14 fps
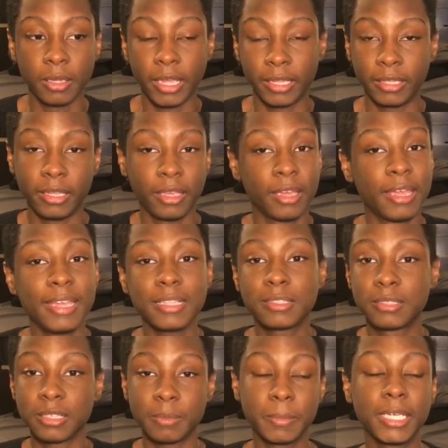And yeah, it
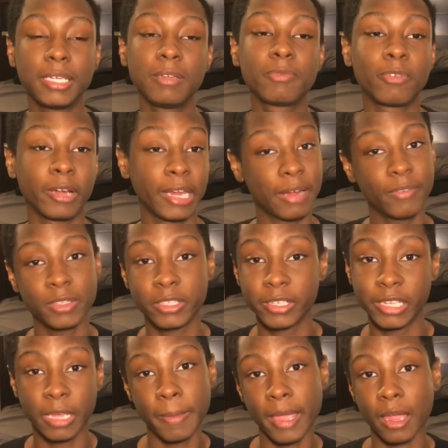took me forever to
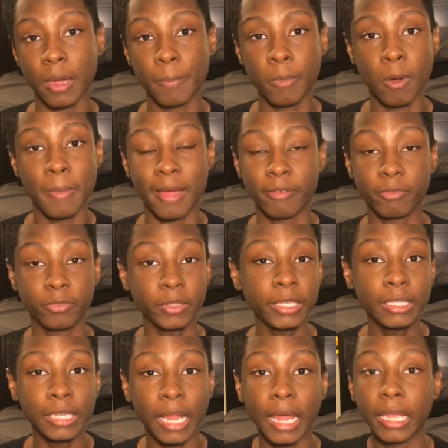get back up on my
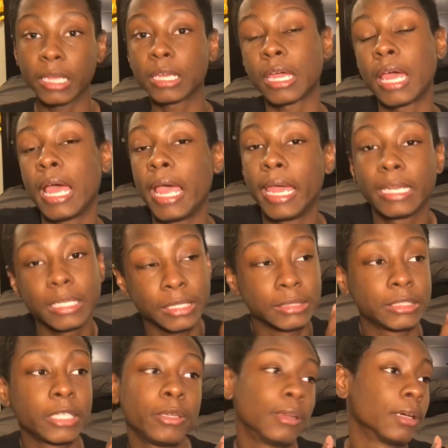feet. Like, I had to
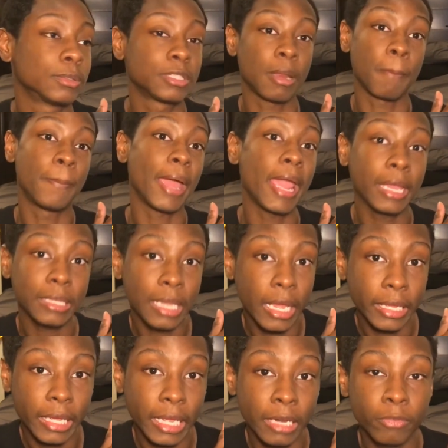continue to go to the bank
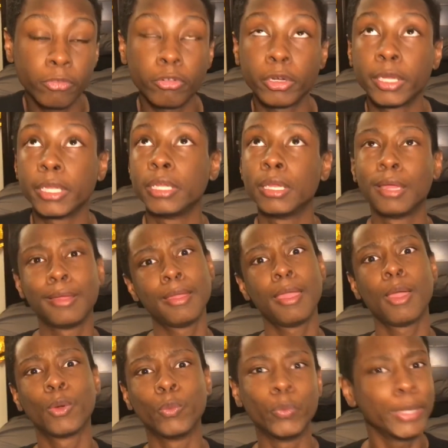like every
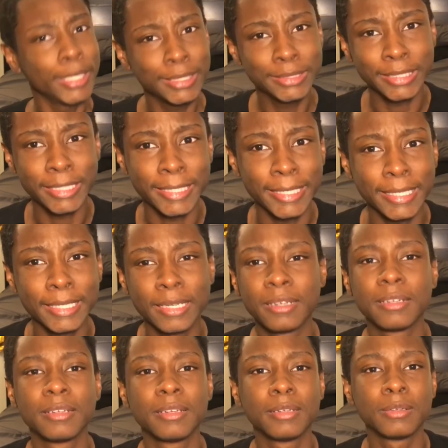week to get
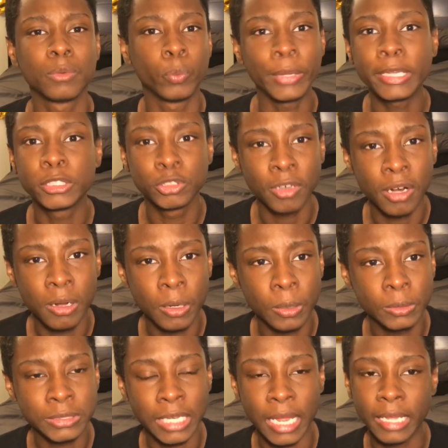
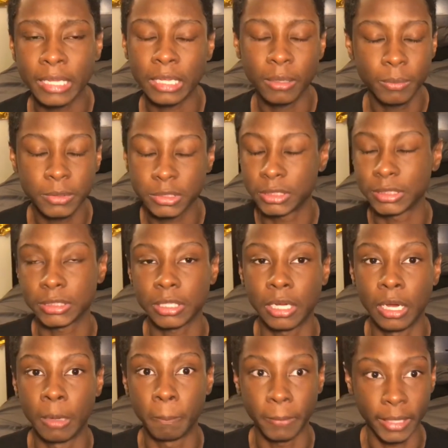withdrawals. Like, it was just
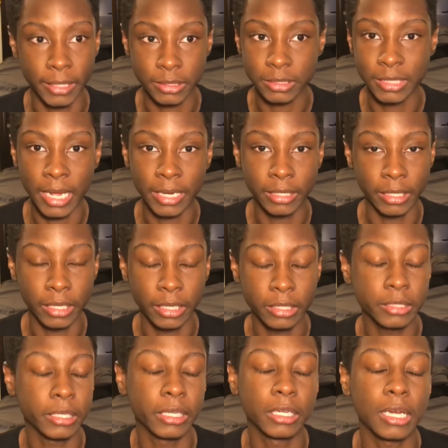a mess, .net.
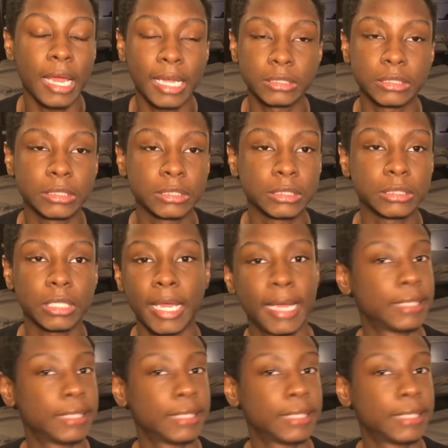And I just